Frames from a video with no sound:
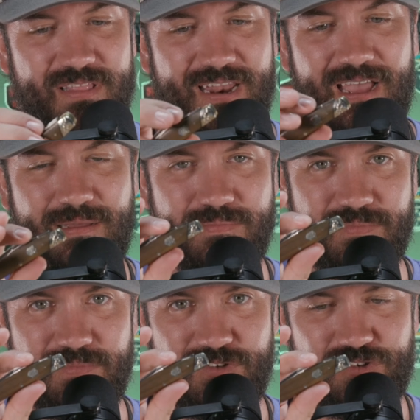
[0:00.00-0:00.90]
that I
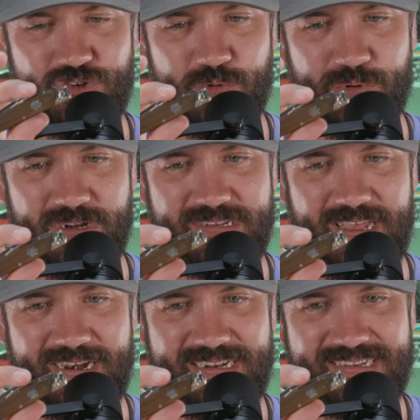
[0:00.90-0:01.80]
am super
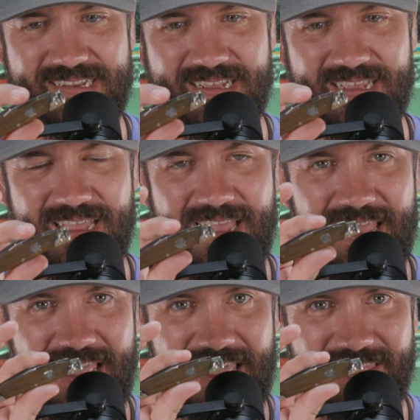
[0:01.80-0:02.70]
excited to see,
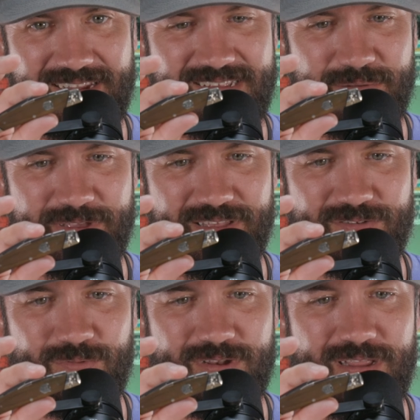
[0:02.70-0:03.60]
and that's going to be
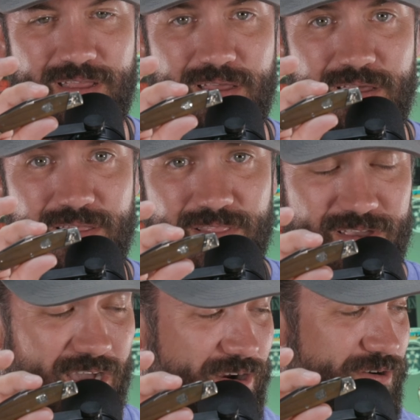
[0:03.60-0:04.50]
this one, the
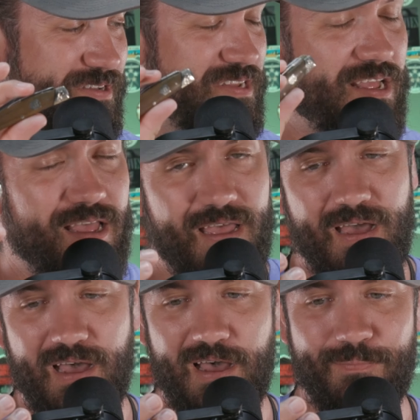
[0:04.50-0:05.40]
Congress.
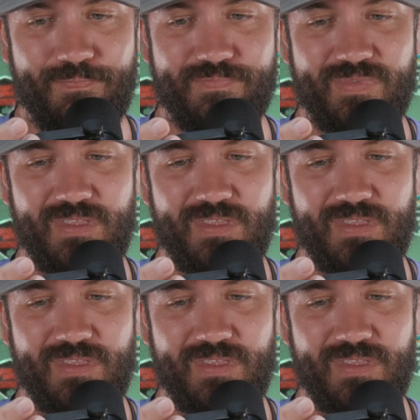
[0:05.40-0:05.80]
Um,